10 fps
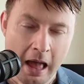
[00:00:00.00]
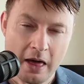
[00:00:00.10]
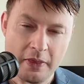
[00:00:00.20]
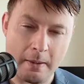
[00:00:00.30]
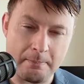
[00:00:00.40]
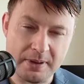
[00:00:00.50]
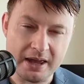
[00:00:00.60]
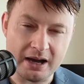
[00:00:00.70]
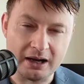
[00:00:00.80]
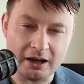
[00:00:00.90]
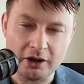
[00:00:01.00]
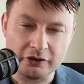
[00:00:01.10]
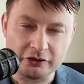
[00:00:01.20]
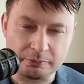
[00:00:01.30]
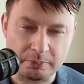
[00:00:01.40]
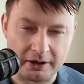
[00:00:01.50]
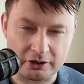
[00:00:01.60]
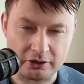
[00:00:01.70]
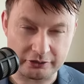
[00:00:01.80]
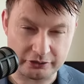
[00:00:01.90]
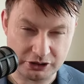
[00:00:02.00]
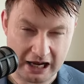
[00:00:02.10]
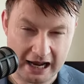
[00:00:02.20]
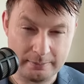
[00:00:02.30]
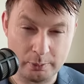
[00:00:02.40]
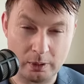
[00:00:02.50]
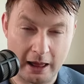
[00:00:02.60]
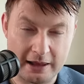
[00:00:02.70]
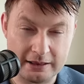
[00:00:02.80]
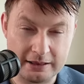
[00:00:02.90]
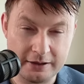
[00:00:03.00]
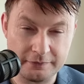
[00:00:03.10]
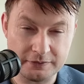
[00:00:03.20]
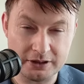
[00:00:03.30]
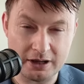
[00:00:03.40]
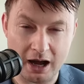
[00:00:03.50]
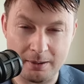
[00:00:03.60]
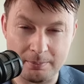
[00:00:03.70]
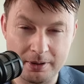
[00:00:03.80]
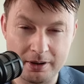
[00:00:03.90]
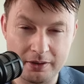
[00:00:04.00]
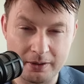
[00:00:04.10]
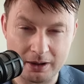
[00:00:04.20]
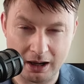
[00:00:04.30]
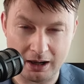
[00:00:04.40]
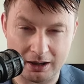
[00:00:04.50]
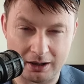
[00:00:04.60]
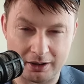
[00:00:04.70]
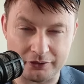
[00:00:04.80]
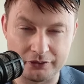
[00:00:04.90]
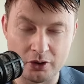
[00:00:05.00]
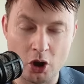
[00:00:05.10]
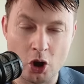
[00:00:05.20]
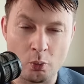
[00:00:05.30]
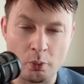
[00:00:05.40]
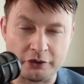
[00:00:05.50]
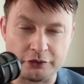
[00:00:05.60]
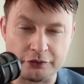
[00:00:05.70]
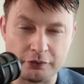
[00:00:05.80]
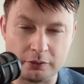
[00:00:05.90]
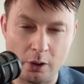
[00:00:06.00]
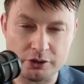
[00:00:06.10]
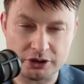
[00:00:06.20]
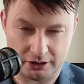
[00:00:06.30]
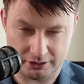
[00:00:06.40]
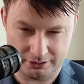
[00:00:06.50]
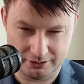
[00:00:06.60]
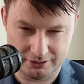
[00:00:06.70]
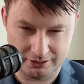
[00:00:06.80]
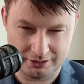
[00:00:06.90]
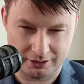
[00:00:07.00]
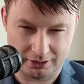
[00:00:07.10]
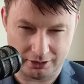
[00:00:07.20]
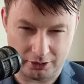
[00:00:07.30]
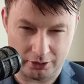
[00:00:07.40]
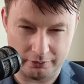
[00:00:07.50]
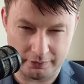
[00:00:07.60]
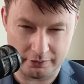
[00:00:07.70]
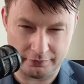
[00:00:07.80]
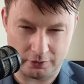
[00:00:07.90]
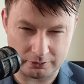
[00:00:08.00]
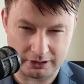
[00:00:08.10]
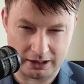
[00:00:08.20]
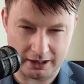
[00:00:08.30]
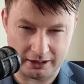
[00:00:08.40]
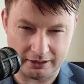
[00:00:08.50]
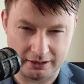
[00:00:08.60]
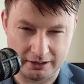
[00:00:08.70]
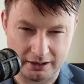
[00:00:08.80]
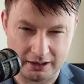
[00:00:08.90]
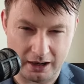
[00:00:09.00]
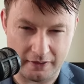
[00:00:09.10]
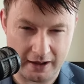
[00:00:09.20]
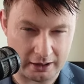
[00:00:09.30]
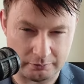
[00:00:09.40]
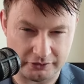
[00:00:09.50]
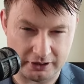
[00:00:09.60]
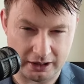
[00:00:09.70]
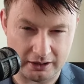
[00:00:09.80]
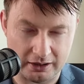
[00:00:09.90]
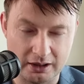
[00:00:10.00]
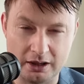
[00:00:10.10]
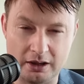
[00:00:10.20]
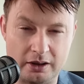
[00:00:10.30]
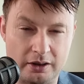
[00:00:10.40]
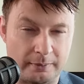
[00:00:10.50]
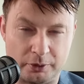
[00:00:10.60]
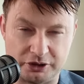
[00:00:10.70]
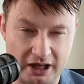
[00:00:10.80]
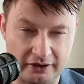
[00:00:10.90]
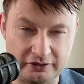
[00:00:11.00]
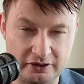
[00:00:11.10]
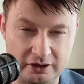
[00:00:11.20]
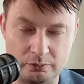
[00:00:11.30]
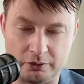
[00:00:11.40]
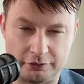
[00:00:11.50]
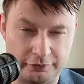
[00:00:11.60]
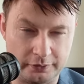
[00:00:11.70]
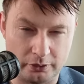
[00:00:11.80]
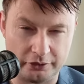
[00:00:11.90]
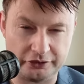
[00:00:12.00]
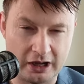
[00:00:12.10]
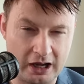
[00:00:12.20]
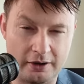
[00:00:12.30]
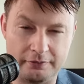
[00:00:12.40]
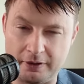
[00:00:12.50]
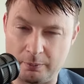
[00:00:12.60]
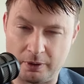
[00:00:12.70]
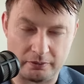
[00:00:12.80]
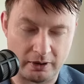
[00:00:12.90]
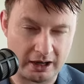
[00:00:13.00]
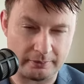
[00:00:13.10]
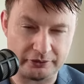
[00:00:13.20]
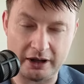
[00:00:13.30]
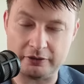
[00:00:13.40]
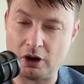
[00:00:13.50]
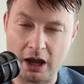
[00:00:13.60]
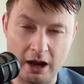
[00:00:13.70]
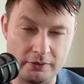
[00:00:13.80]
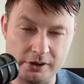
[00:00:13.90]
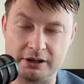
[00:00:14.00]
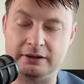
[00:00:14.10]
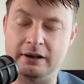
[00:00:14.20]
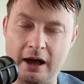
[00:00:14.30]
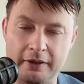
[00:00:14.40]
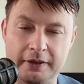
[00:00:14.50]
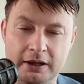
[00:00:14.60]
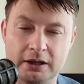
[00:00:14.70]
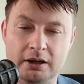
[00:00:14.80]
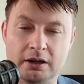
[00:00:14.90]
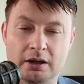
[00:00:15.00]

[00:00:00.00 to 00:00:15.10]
The beer spread across the table and lifted up the cards, which floated over the fold line, and the hand was dead. They protested it with the floor staff. They went right upstairs. Everything, nothing